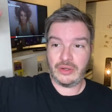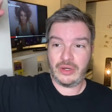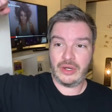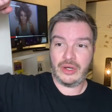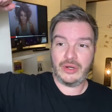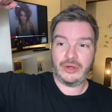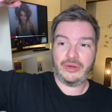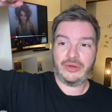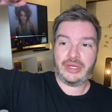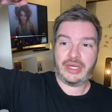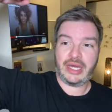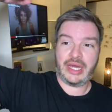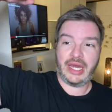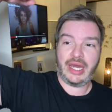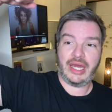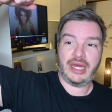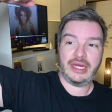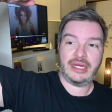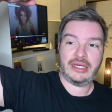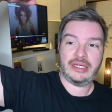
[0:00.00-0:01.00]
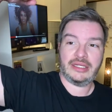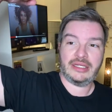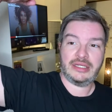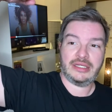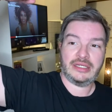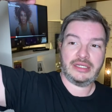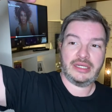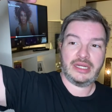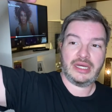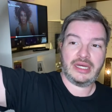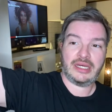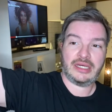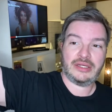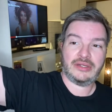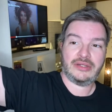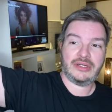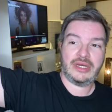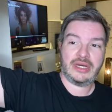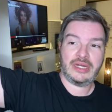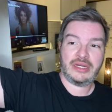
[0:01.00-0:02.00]
Oh, yeah. Not,
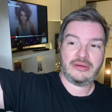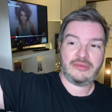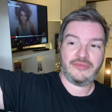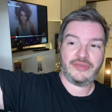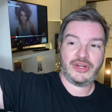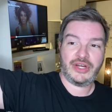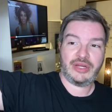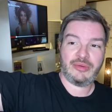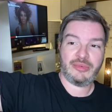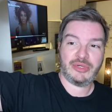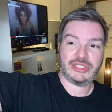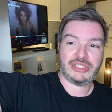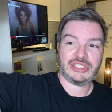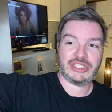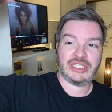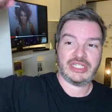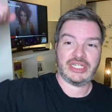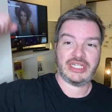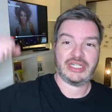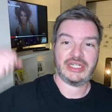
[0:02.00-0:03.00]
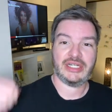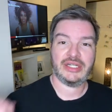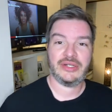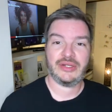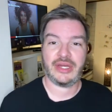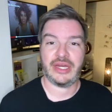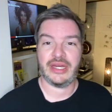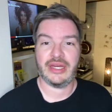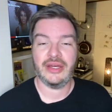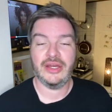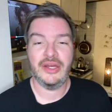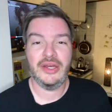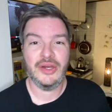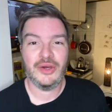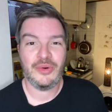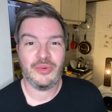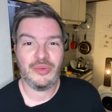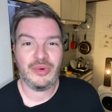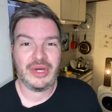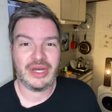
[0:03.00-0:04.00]
not very much there. Okay.
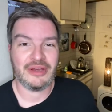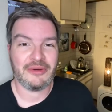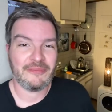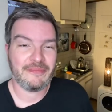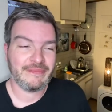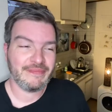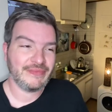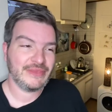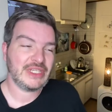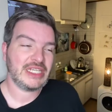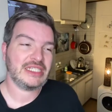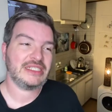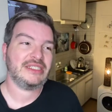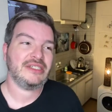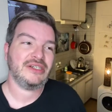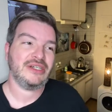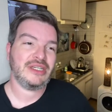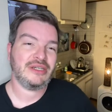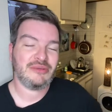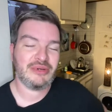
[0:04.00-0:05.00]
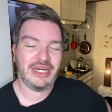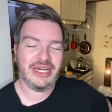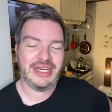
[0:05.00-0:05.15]
Well, so anyway.